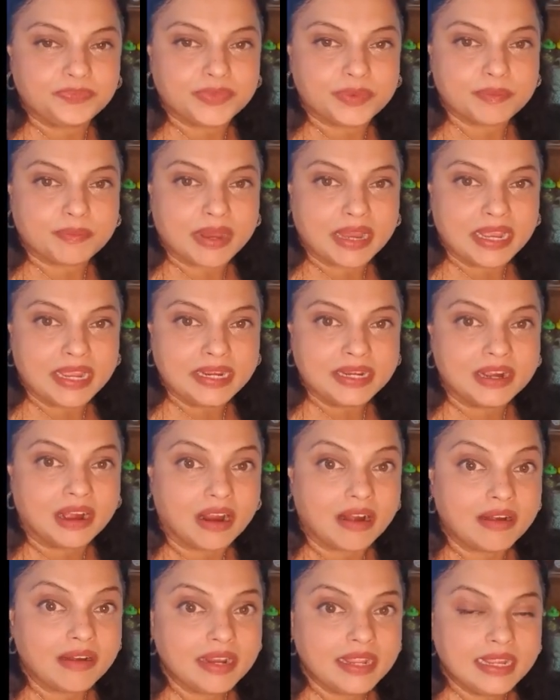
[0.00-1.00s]
my
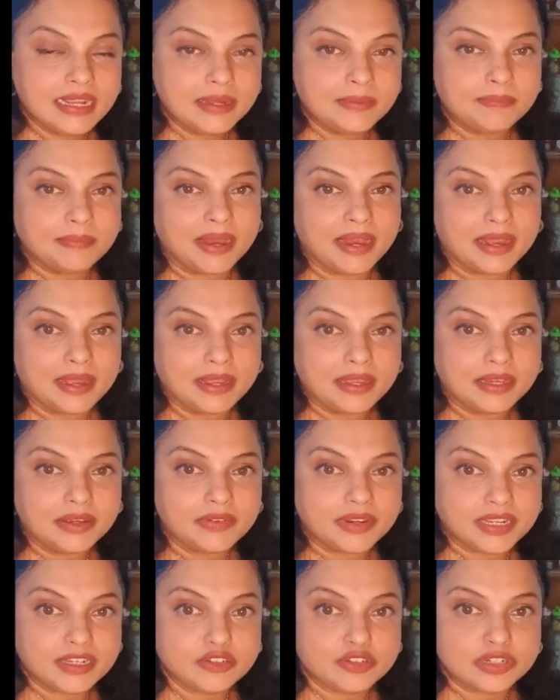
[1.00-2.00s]
garlic, my green